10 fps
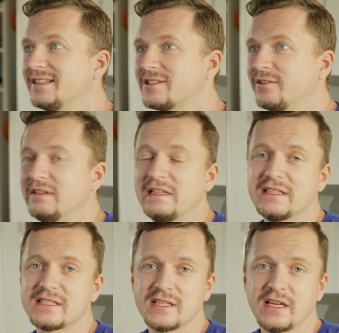So
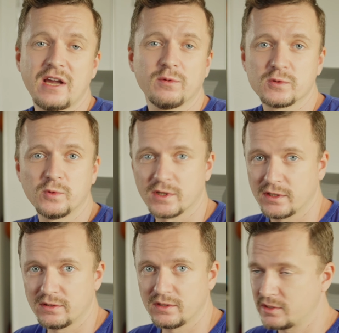let's say I was
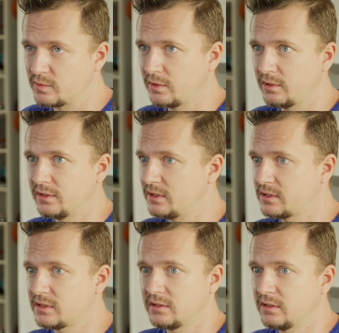working on
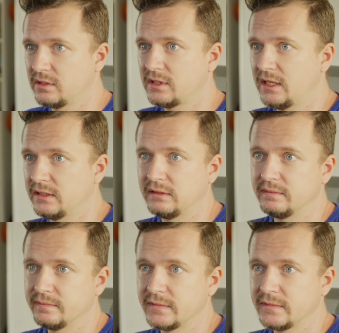this title.